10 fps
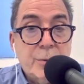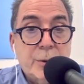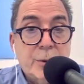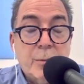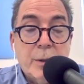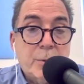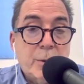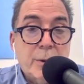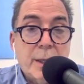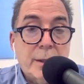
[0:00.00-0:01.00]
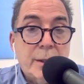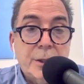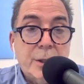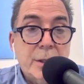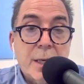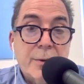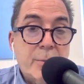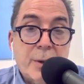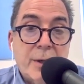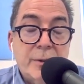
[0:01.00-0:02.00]
which were much more likely to shut down
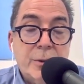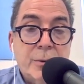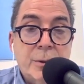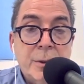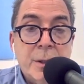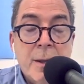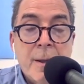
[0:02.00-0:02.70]
than private schools.